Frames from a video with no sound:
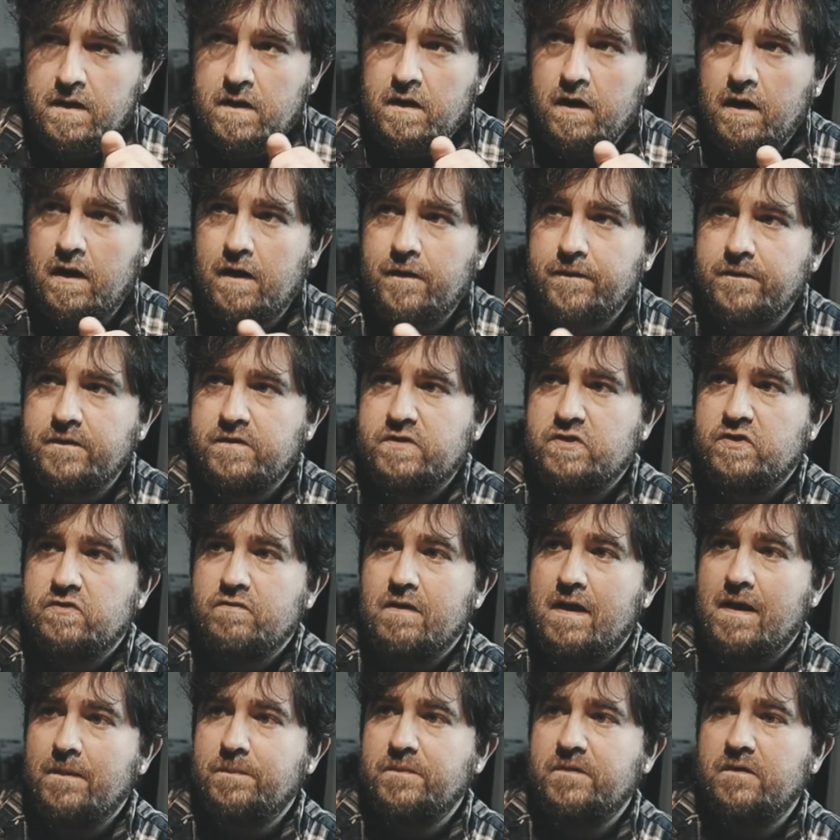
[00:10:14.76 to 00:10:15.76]
The
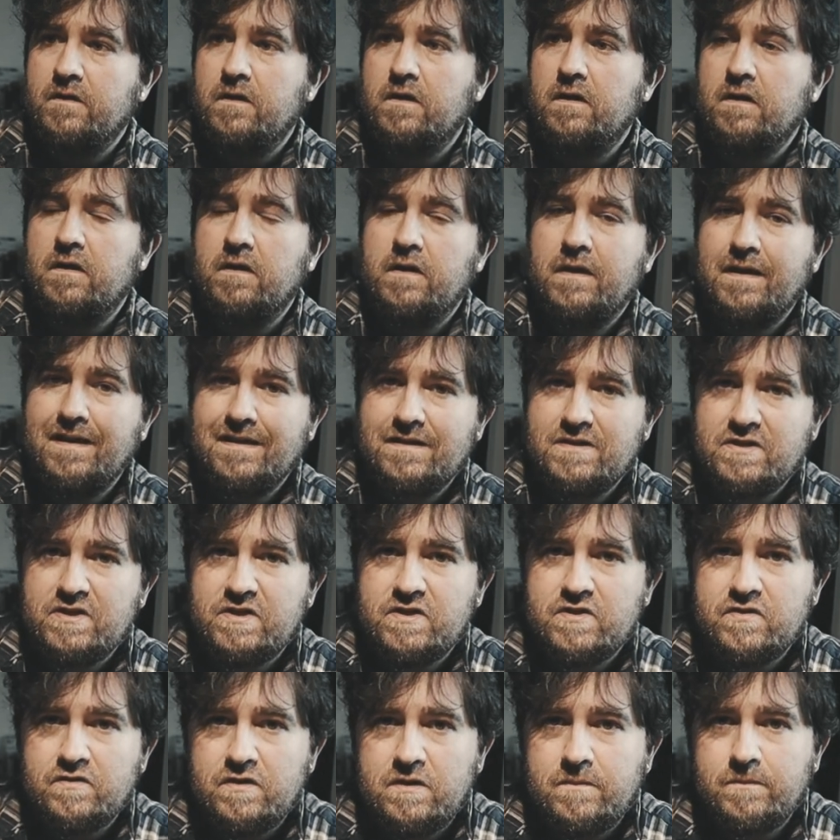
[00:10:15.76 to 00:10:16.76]
straps are
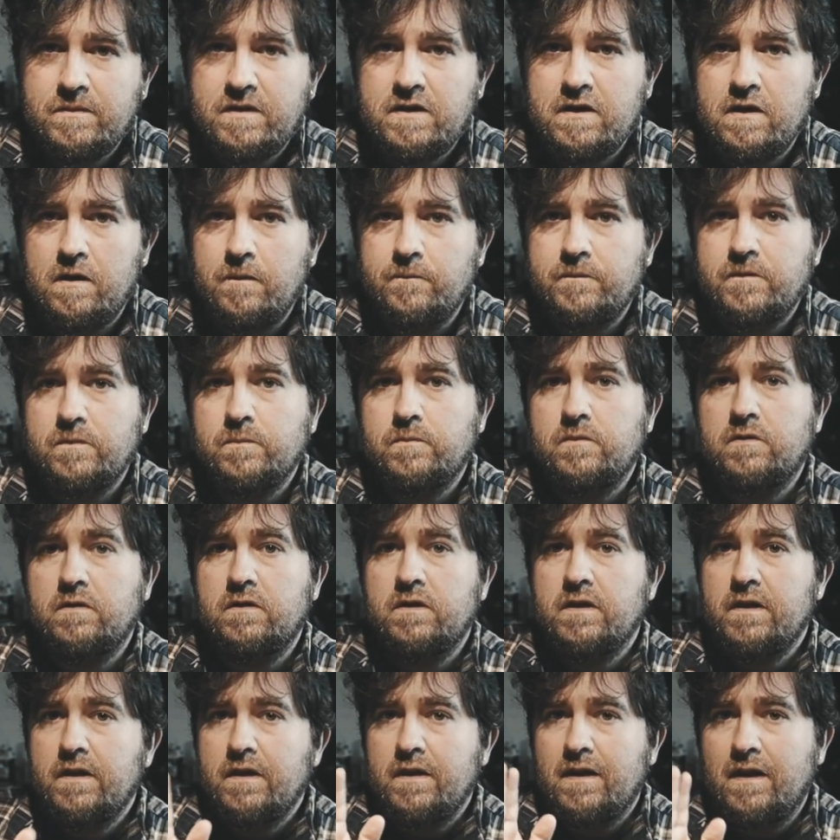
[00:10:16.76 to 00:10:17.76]
extremely
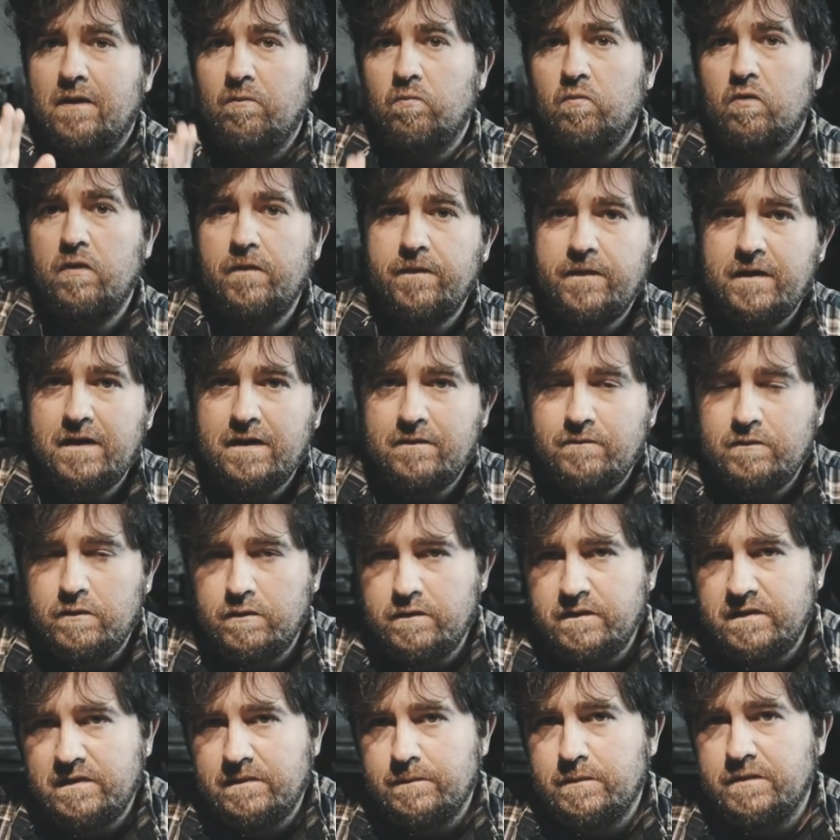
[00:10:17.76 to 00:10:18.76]
comfortable, and one thing I've
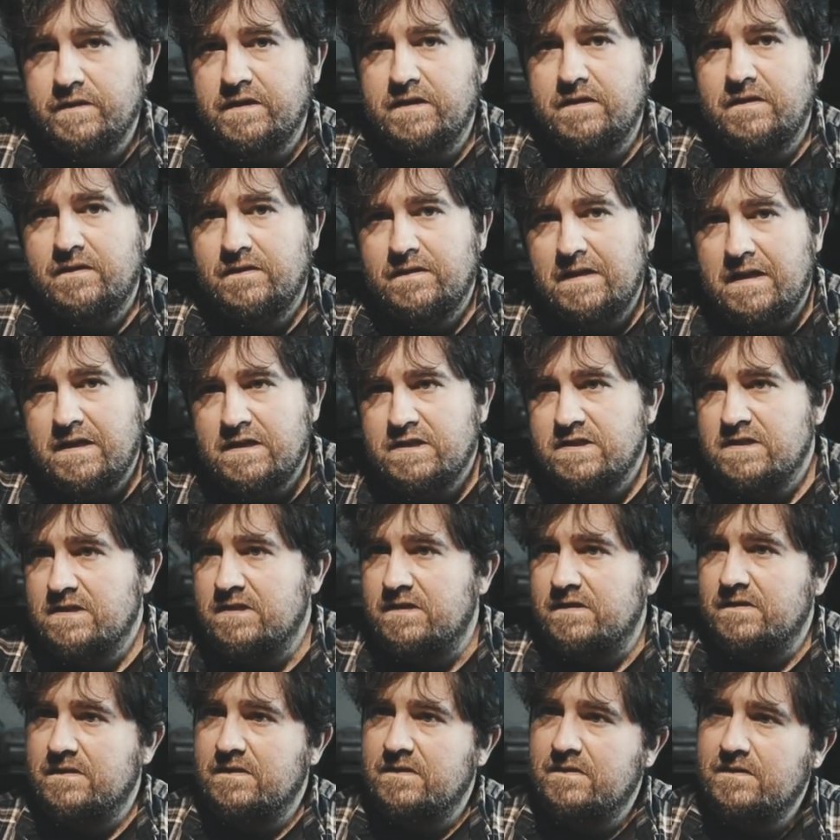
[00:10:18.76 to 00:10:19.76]
noticed about the Sanction
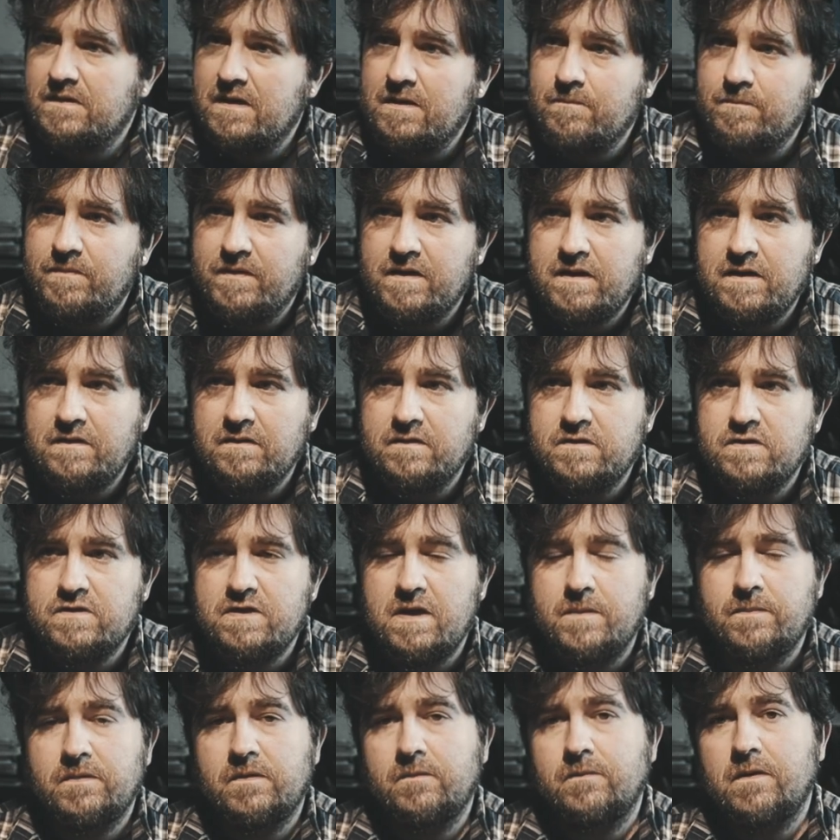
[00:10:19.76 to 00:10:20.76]
is the same thing. The
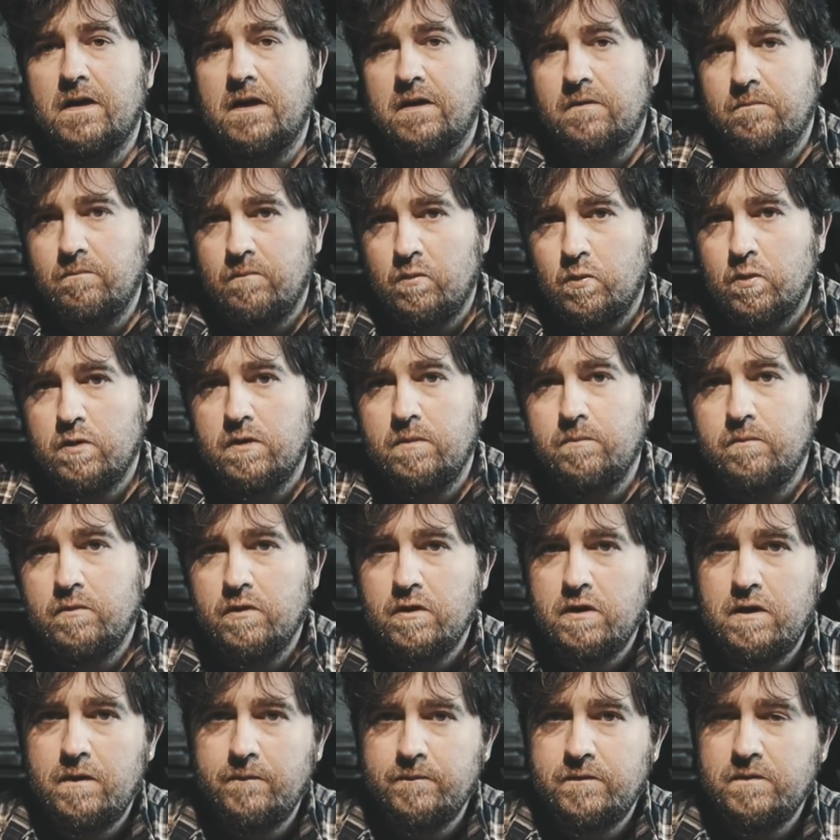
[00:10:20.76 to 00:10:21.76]
straps have gotten more and
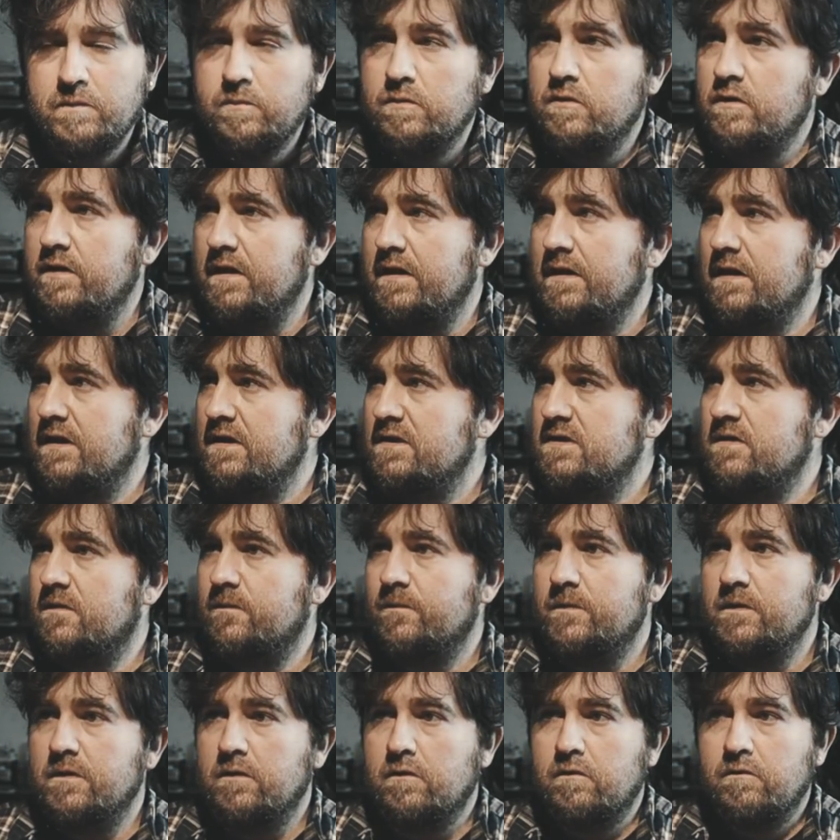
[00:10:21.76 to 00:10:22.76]
more comfortable, and they
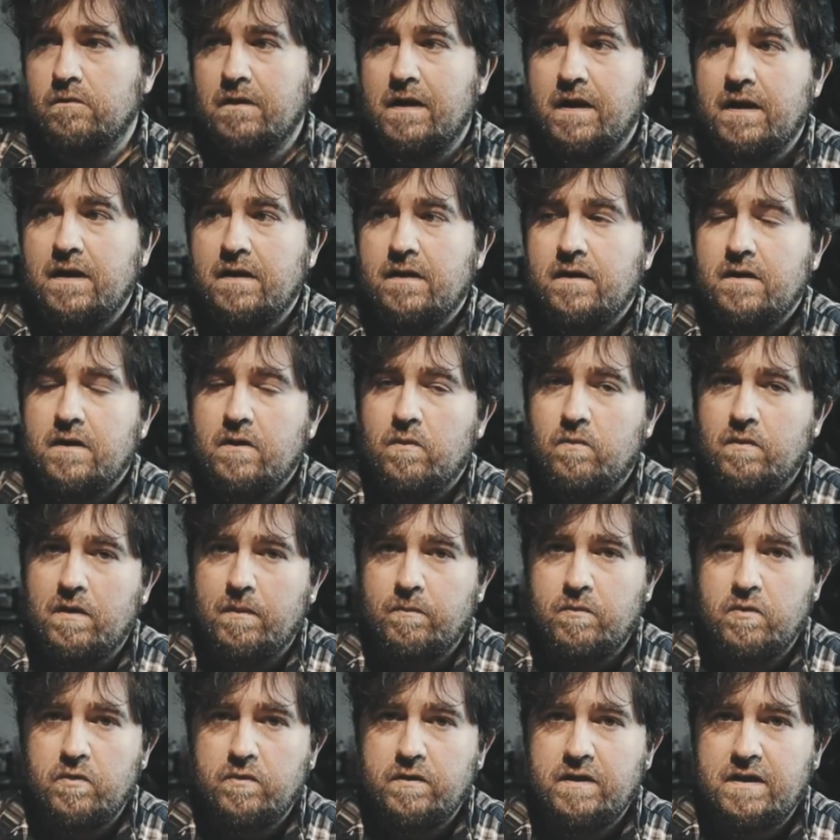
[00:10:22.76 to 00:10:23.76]
just feel great. When
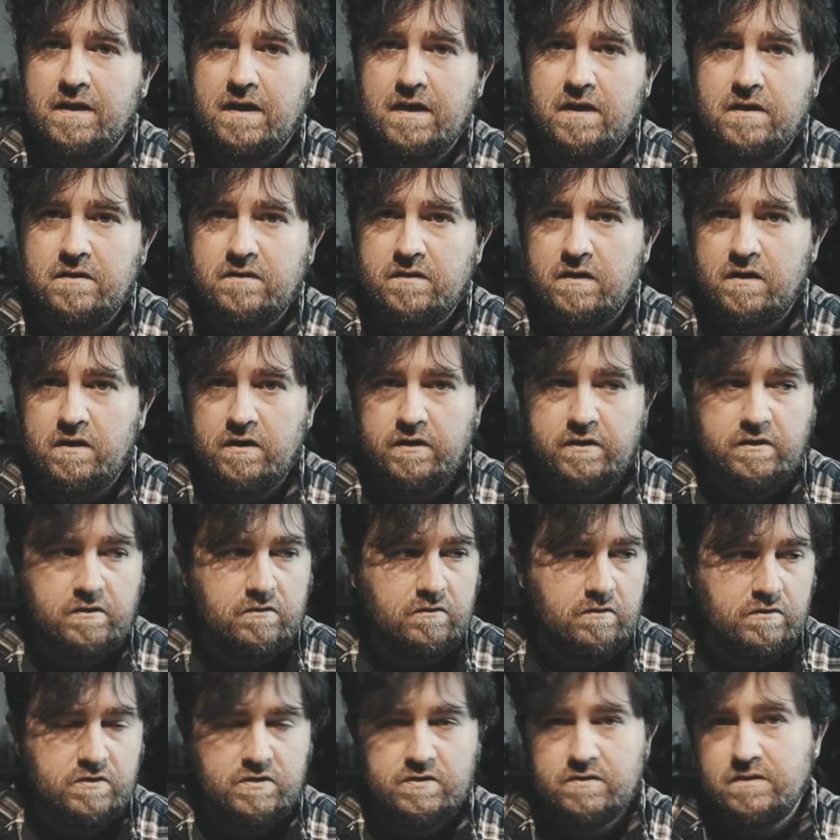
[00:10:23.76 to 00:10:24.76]
I'm going to get a ton of
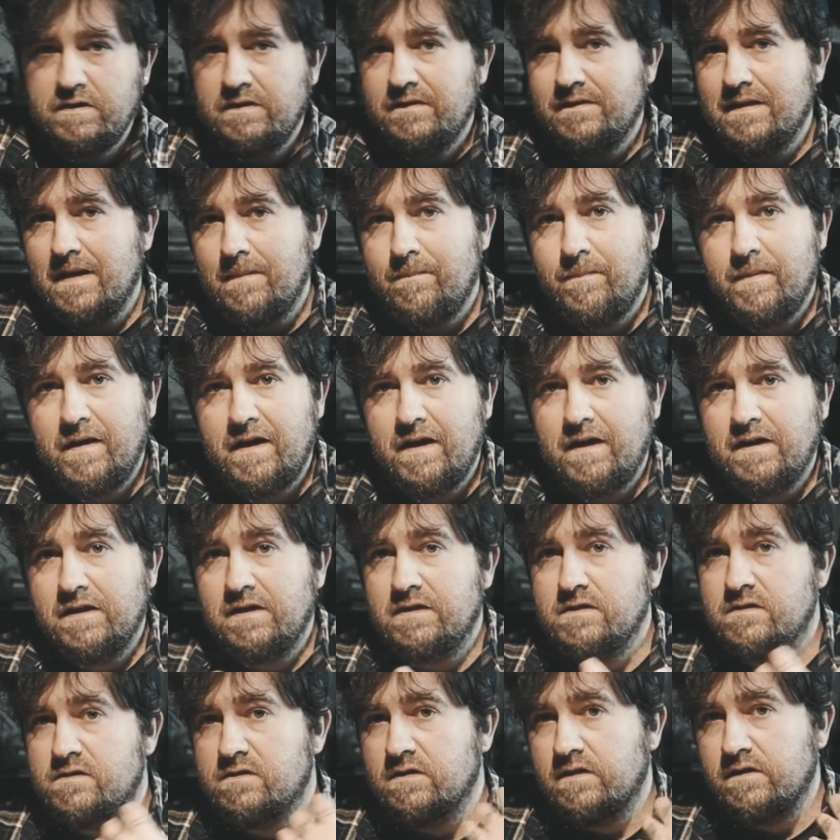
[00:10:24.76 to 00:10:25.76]
groceries, that bag
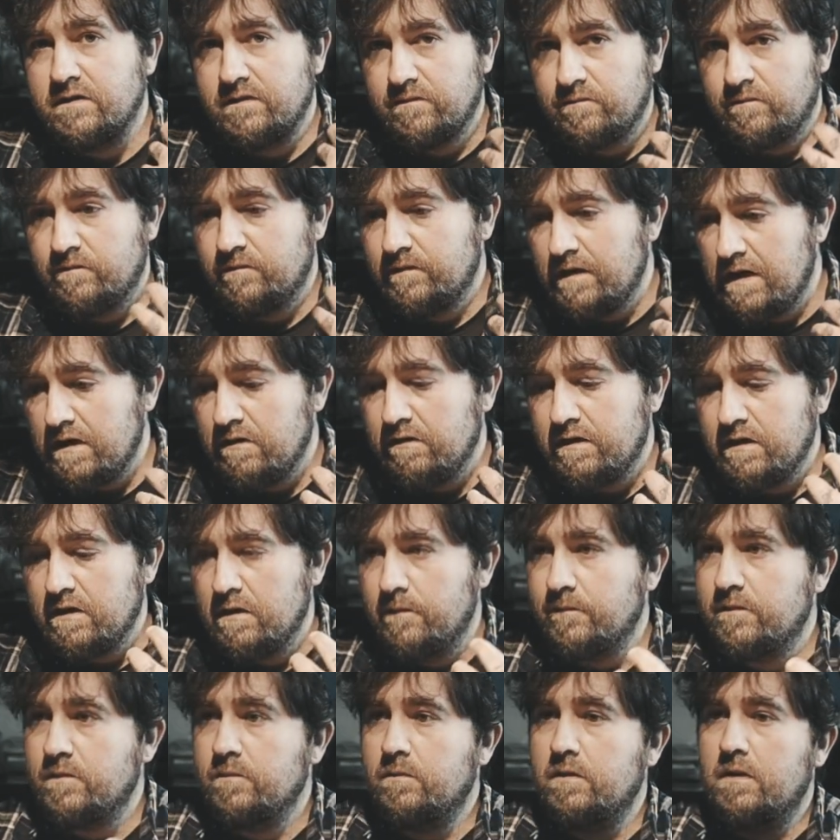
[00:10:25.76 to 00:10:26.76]
is just very
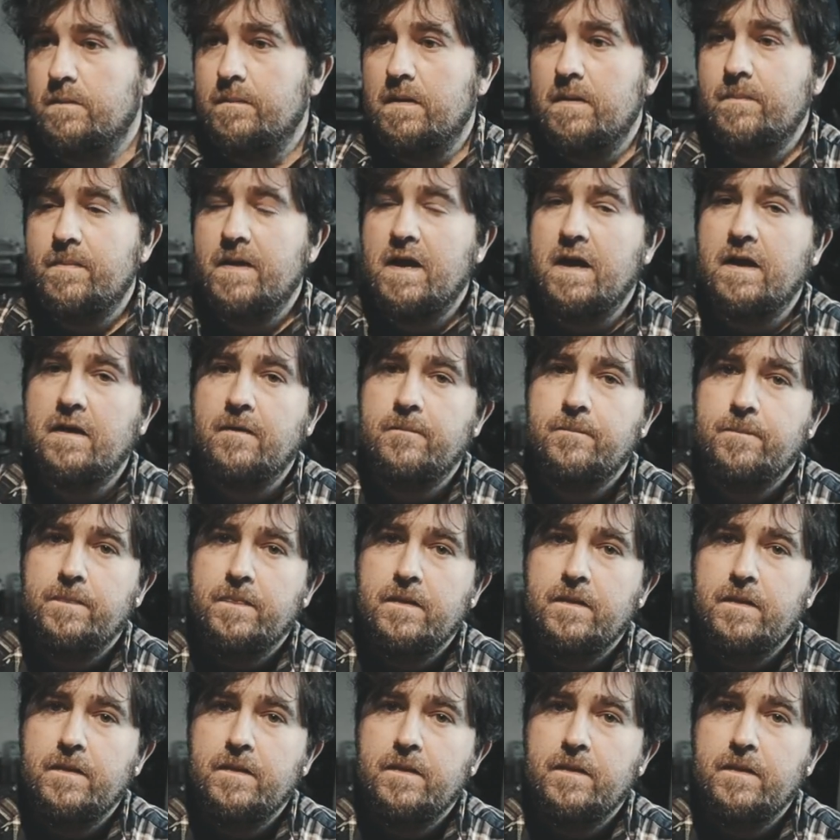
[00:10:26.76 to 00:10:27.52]
comfortable on my back.